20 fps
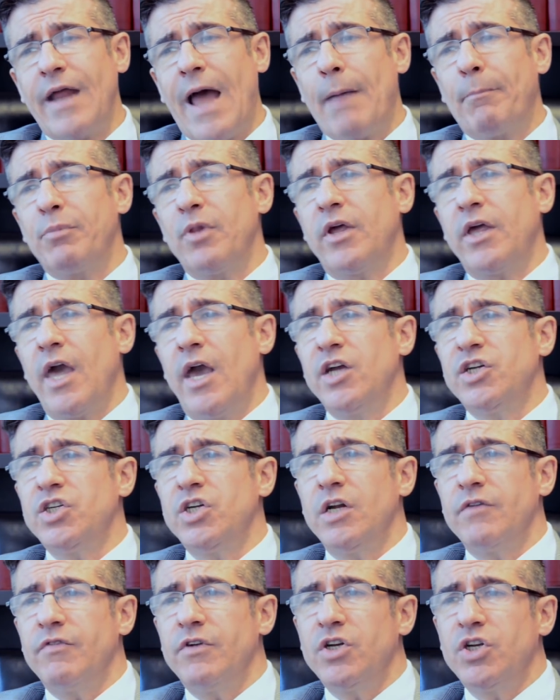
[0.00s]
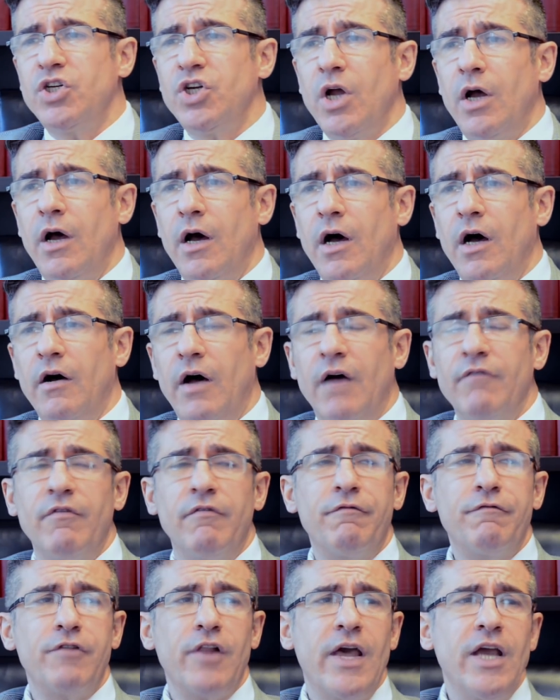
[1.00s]
application of
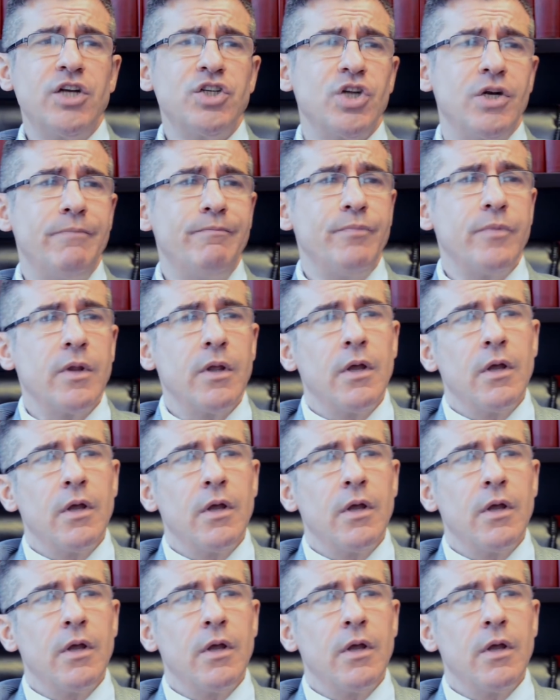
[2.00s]
inflation,